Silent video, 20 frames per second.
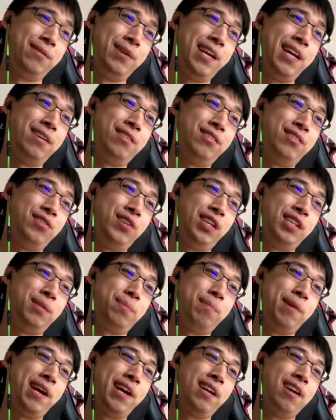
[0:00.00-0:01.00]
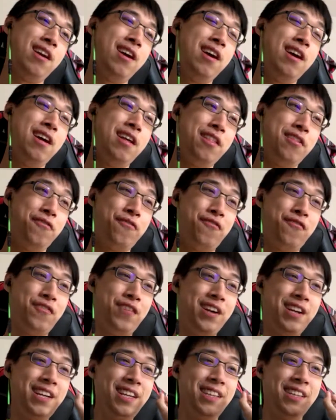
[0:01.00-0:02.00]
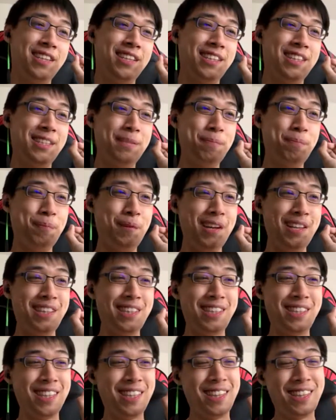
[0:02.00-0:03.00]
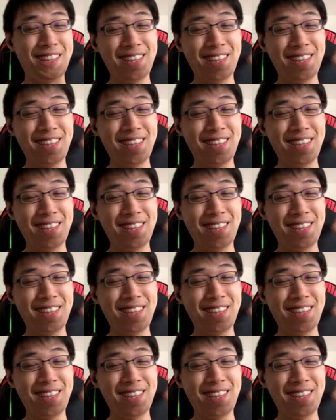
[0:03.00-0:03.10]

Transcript: What else do you expect? Funny, but the